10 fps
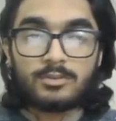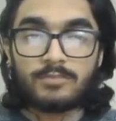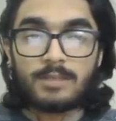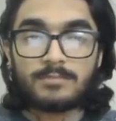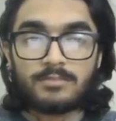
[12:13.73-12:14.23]

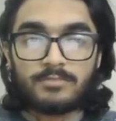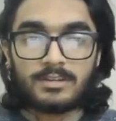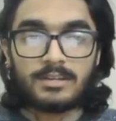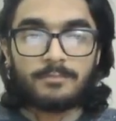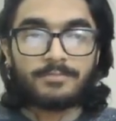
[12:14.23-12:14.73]
develop the
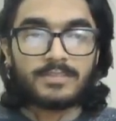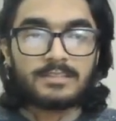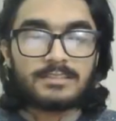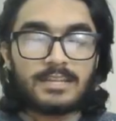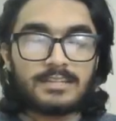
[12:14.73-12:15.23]
funnel
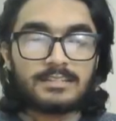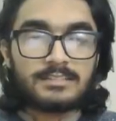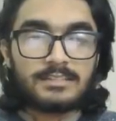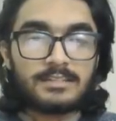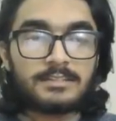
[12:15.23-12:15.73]
that
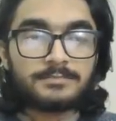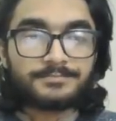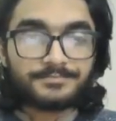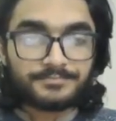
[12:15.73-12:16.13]
create